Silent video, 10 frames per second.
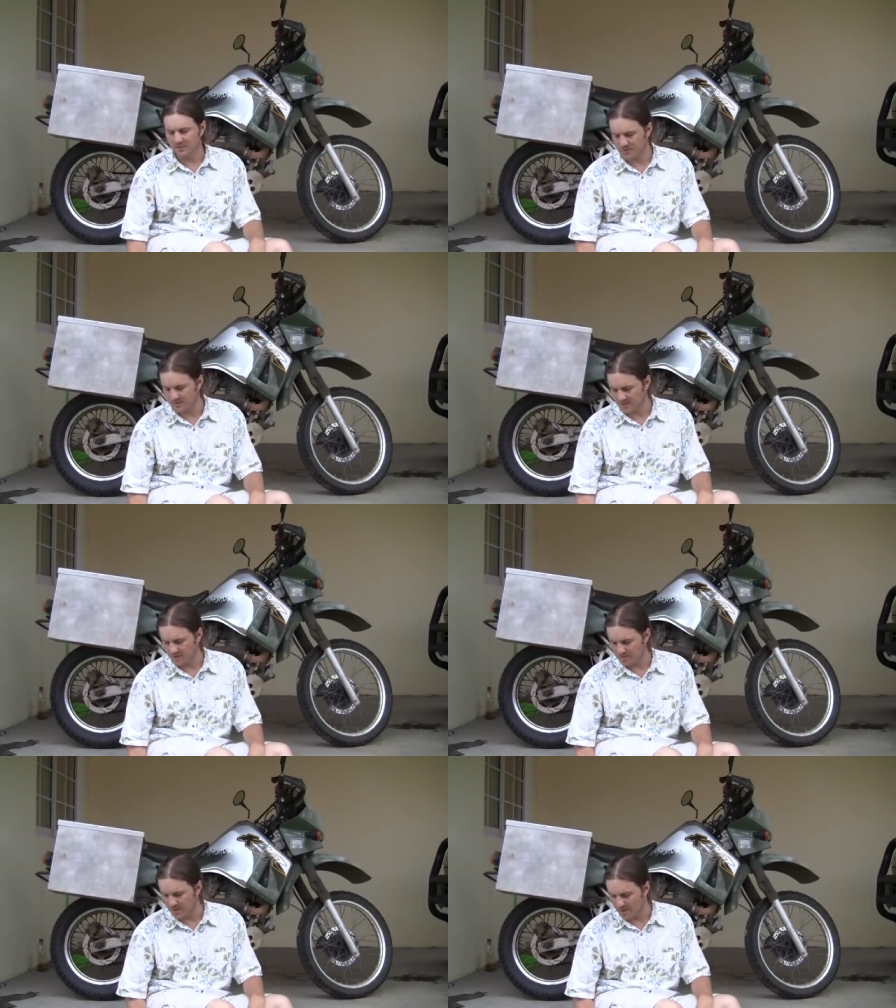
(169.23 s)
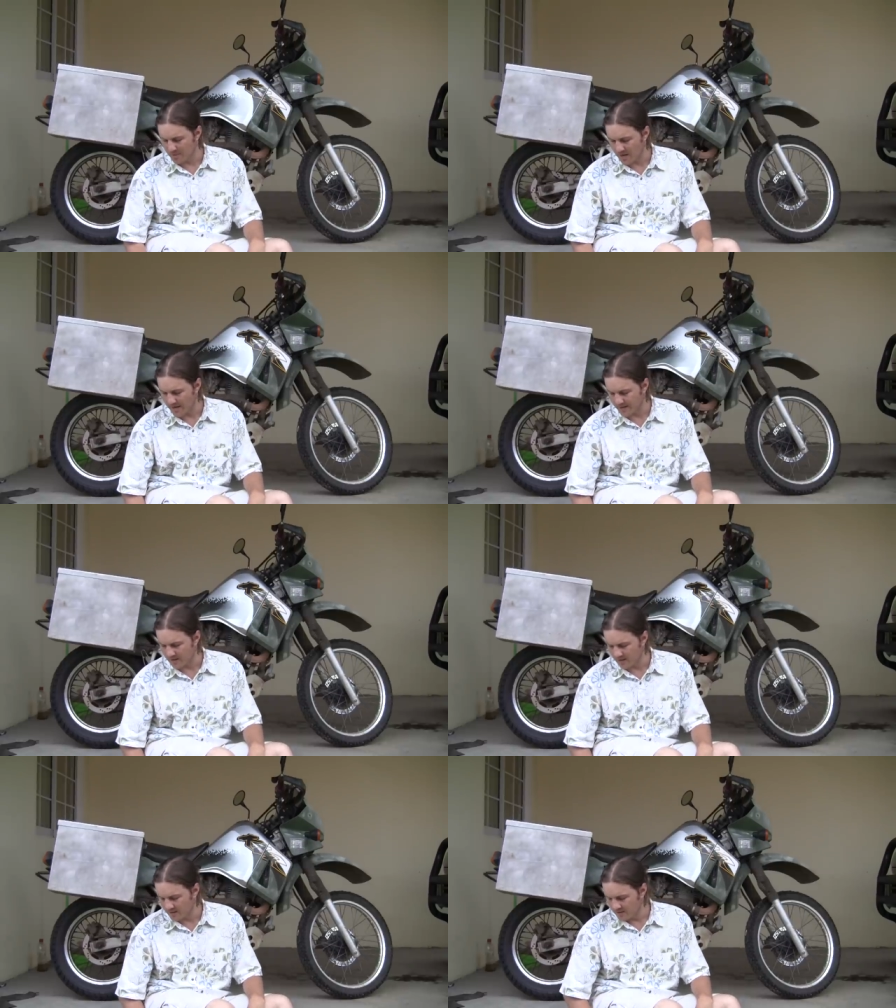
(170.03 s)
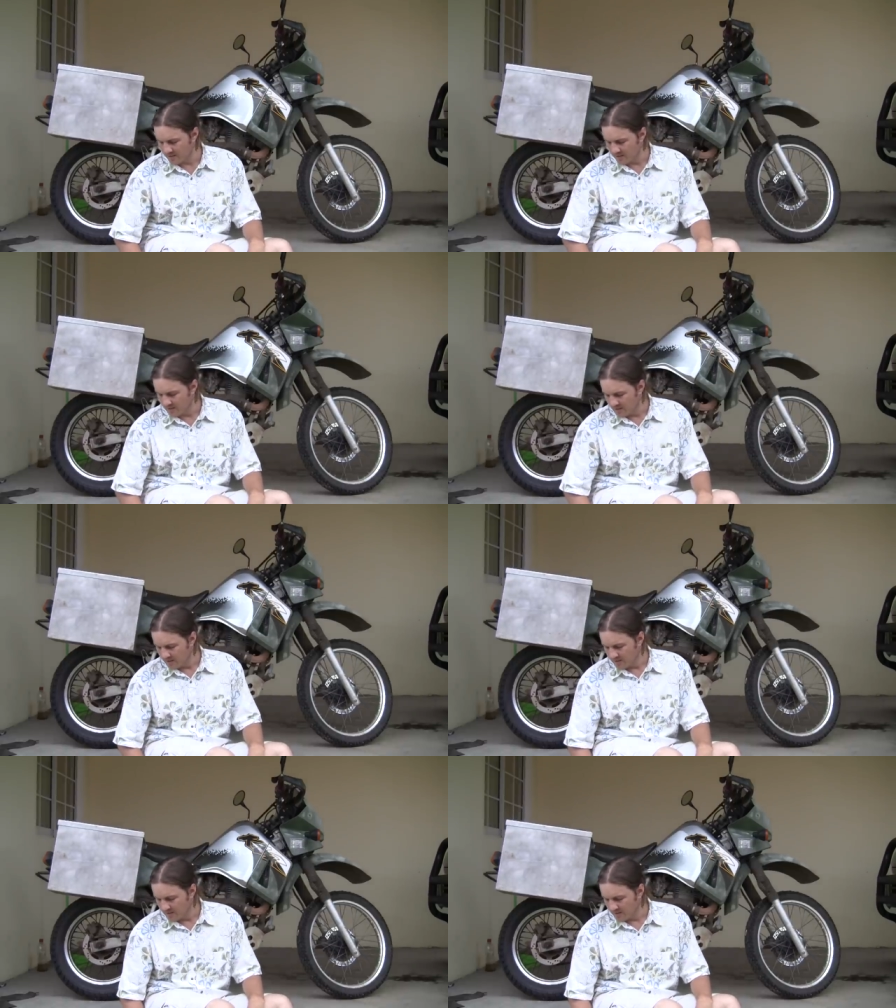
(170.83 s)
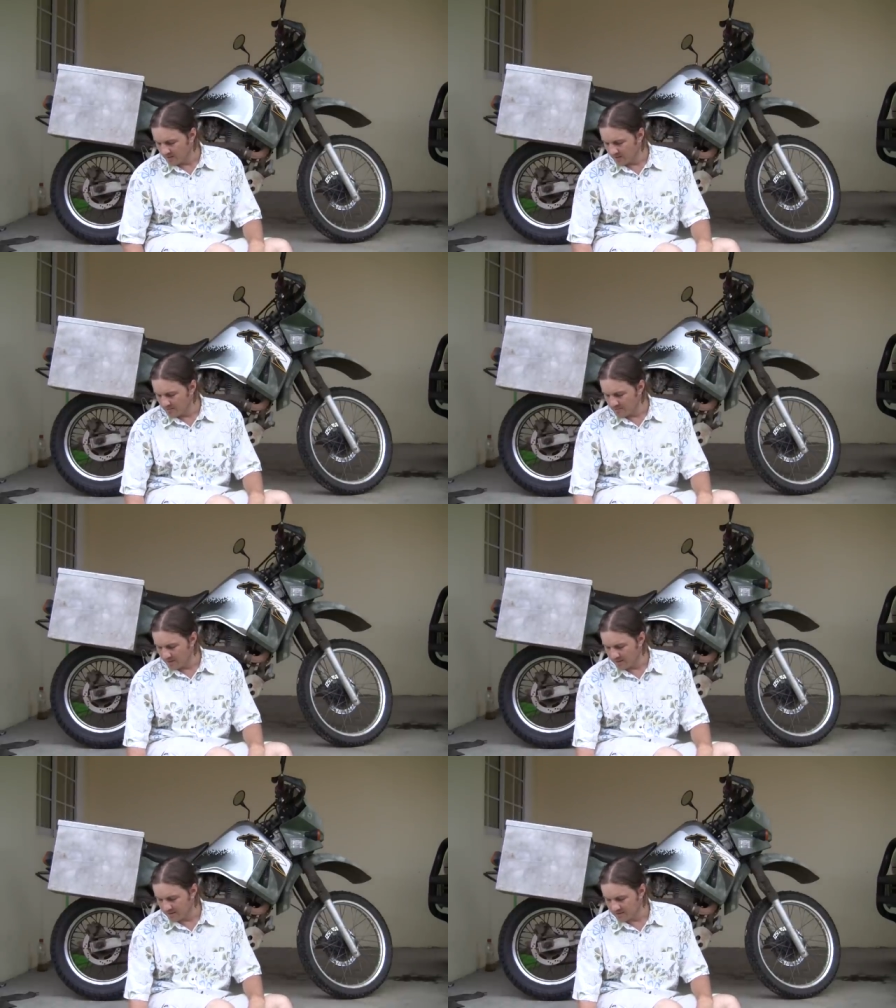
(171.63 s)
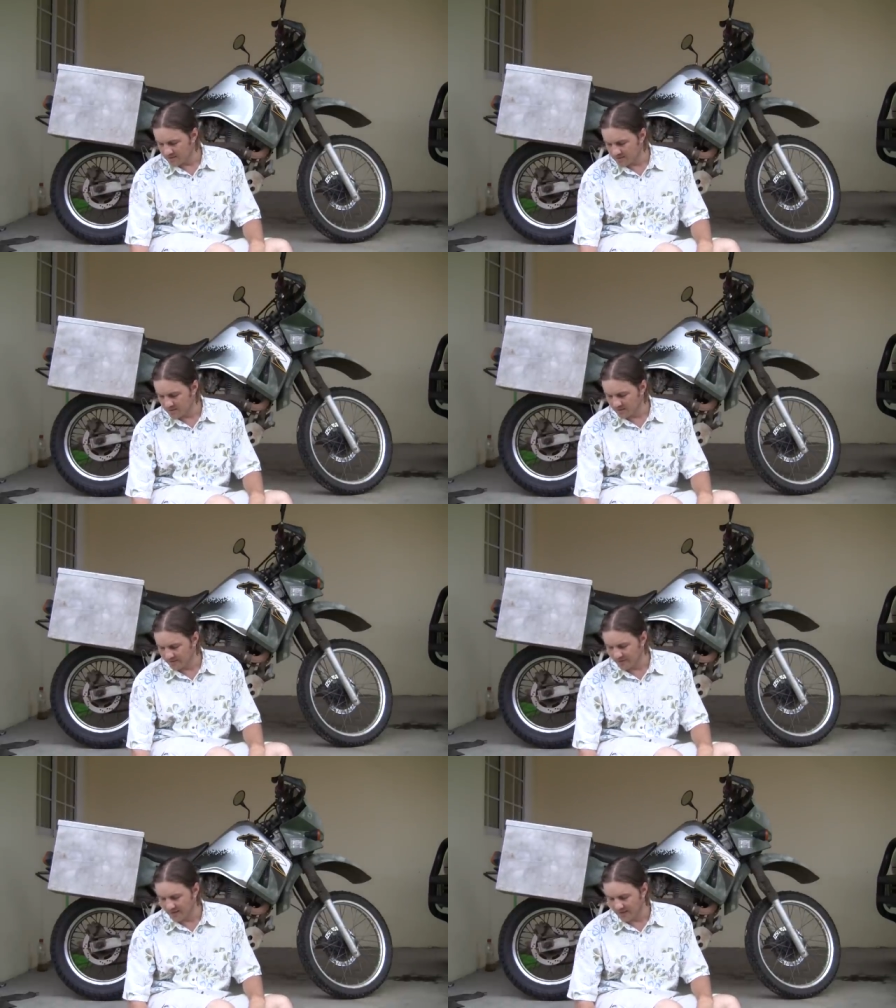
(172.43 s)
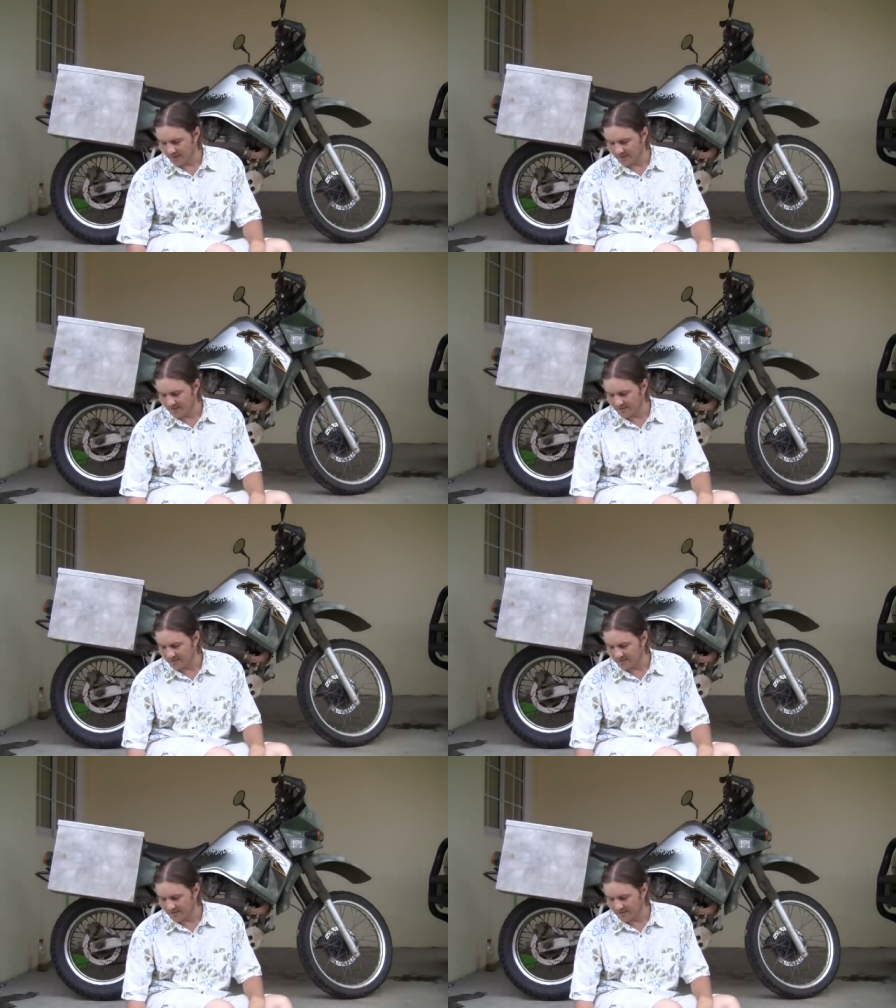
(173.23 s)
It was a little bit up higher, but it certainly felt like